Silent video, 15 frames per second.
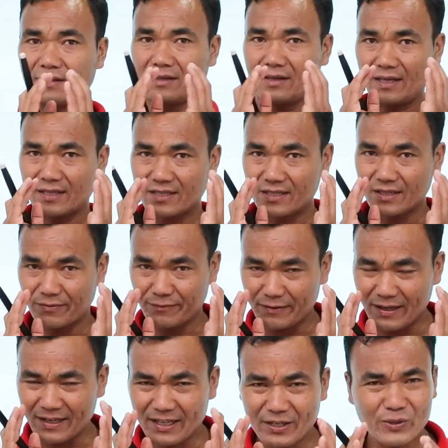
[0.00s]
it's a
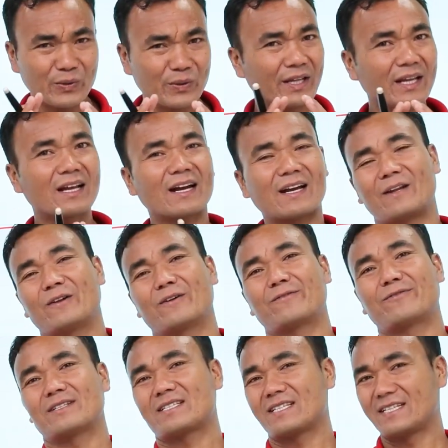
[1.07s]
very unique kind of
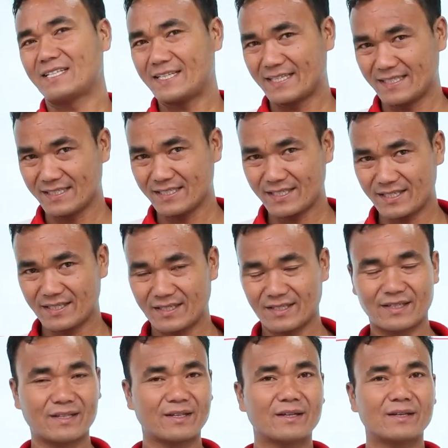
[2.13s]
a sentence.
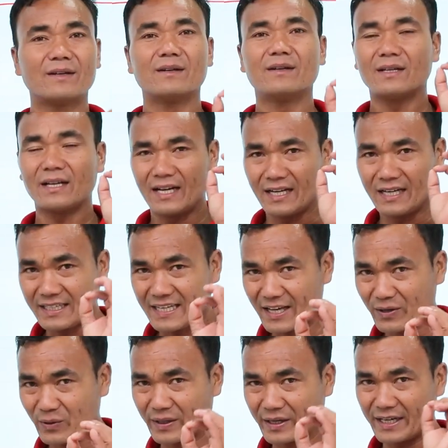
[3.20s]

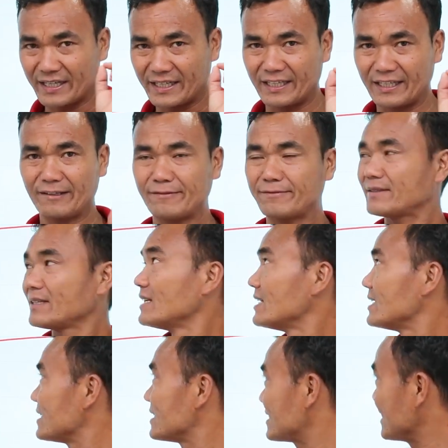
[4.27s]
Interrogative
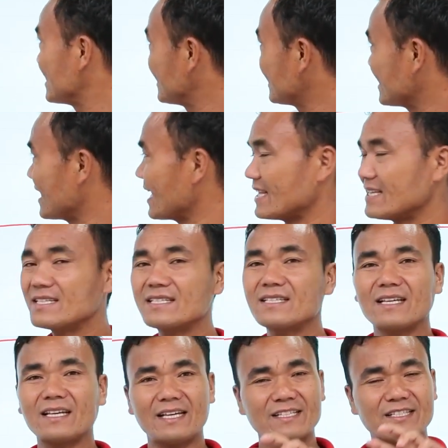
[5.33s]
sentence
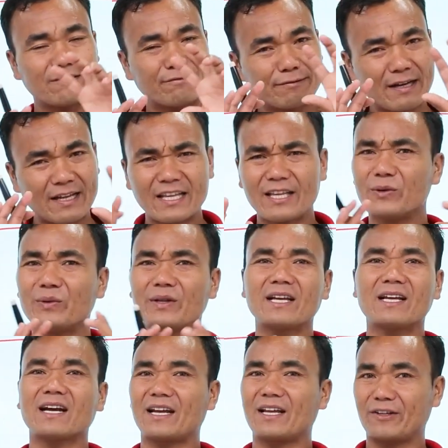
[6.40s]
is a very unique
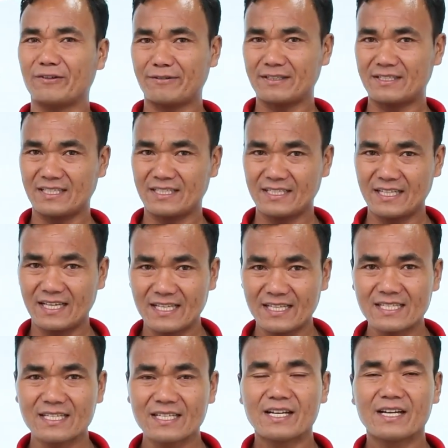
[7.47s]
kind of a
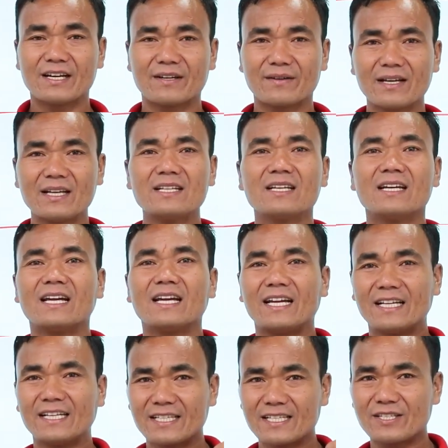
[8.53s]
sentence, right?
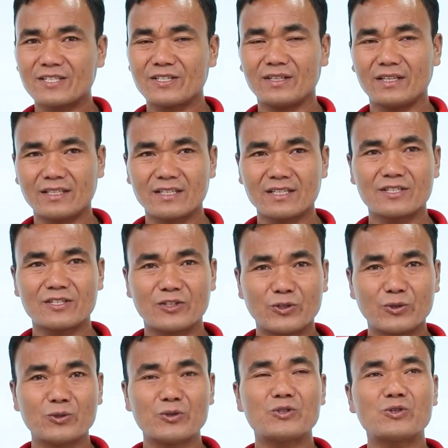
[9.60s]
It is
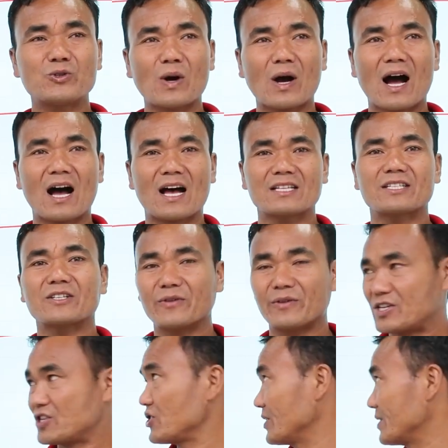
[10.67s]
used to ask
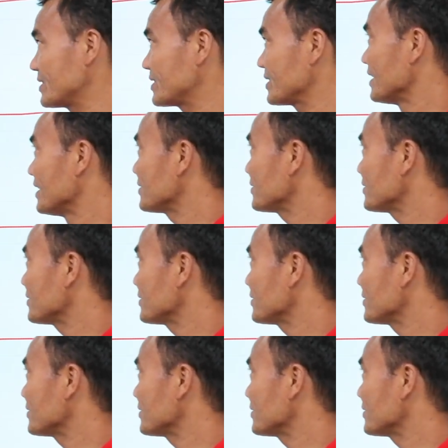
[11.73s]
questions. So